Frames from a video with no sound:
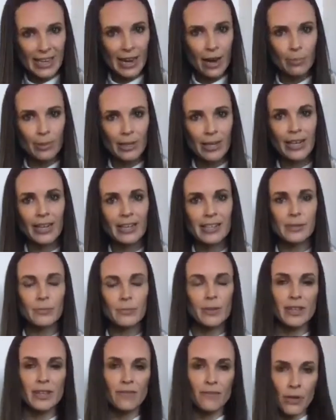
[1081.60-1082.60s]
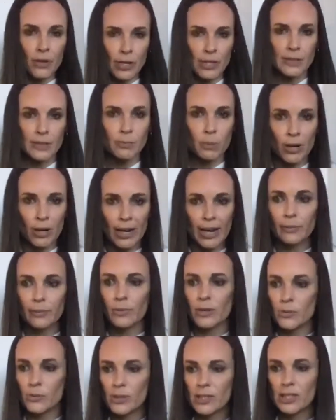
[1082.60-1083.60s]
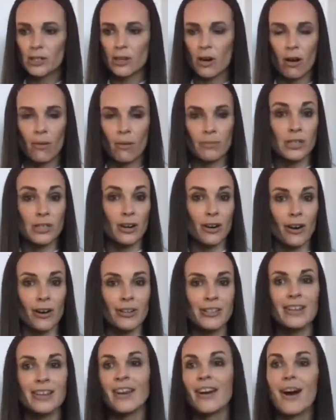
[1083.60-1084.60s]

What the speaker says: Albanese and with your first product, which was Top Tote,